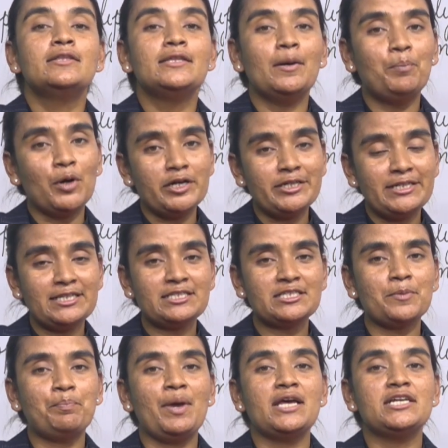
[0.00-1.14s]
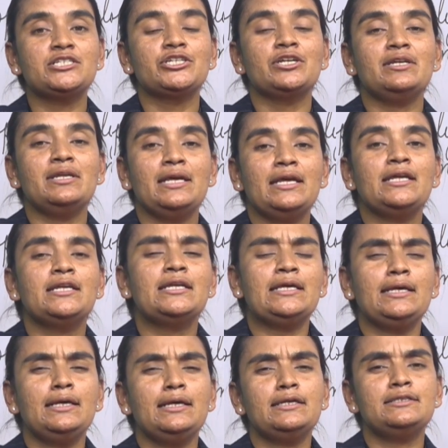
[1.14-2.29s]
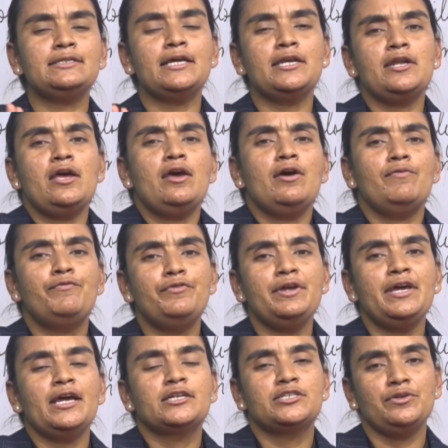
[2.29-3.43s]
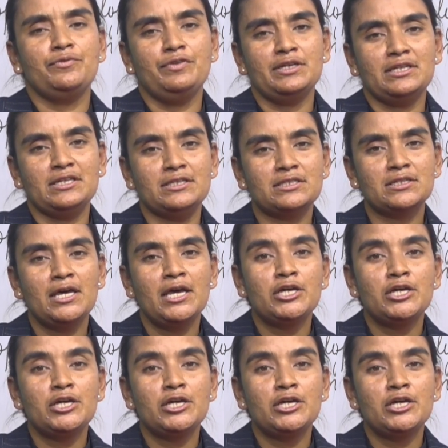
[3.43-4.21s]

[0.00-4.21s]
the participation in each and every activities